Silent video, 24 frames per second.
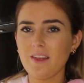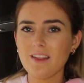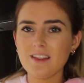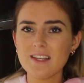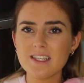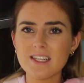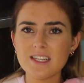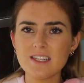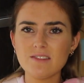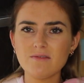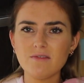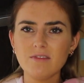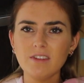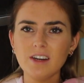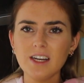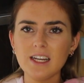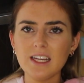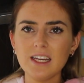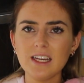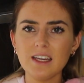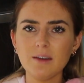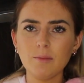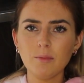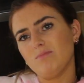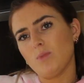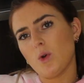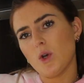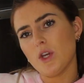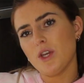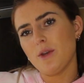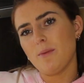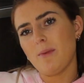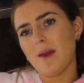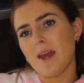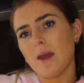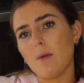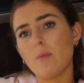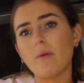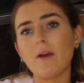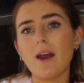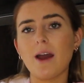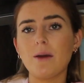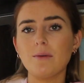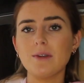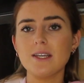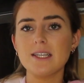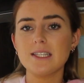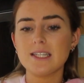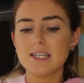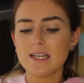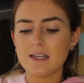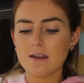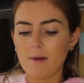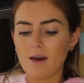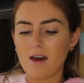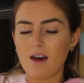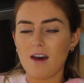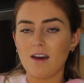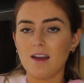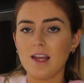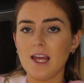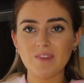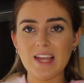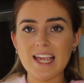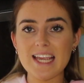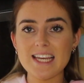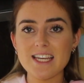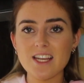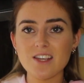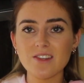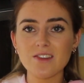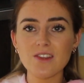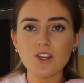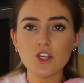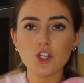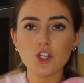think this is really what you bake brownies in, but it does the